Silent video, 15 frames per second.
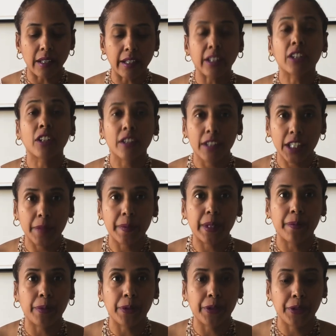encourage
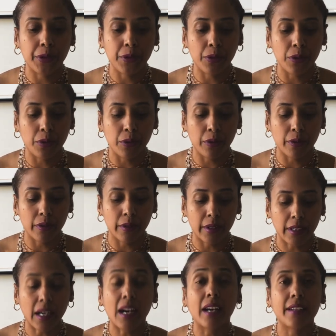people to
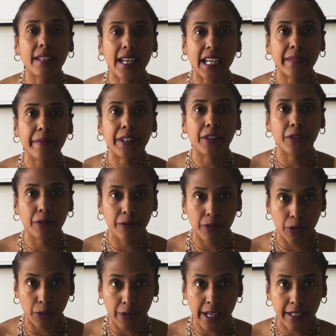contact me
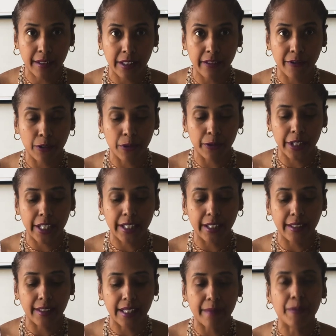directly for
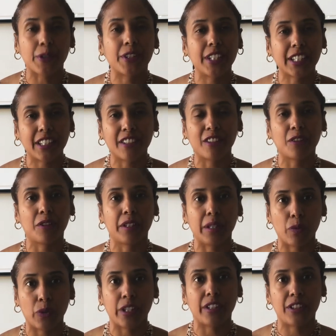readings, and
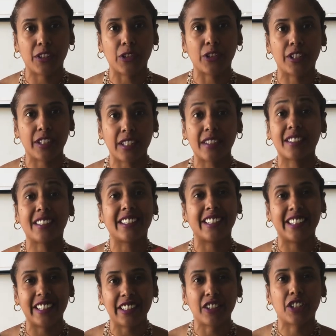particularly when it's your season, and
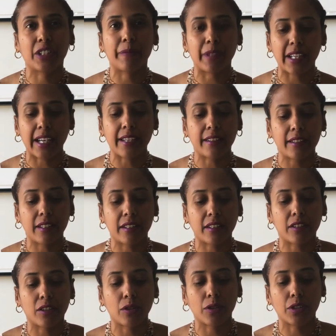it is Gemini
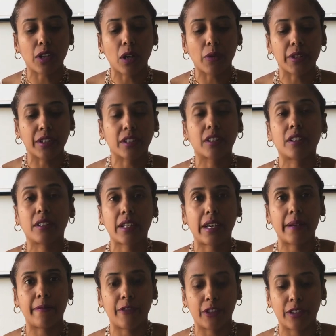season, so it's always a good
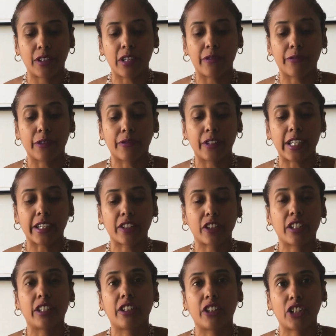time for
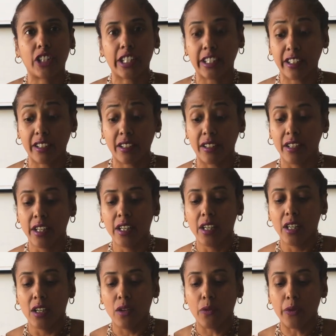self-reflection and to check in
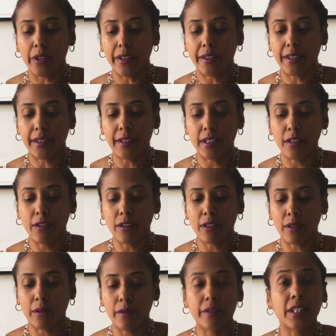with, you
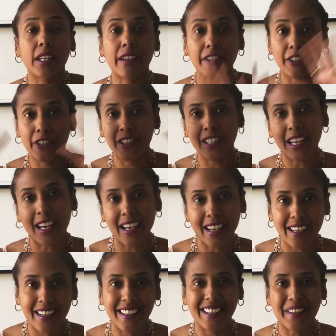know, the other
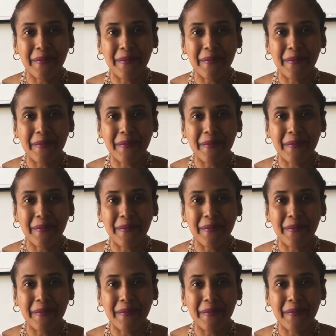side